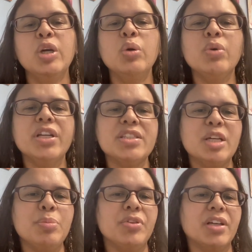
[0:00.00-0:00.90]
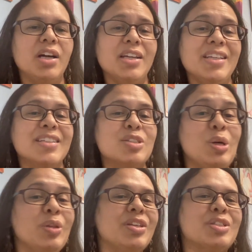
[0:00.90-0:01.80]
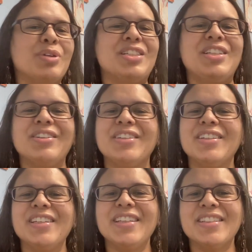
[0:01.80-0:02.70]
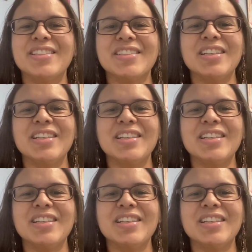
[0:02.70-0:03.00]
One example that kind of hits all these criteria is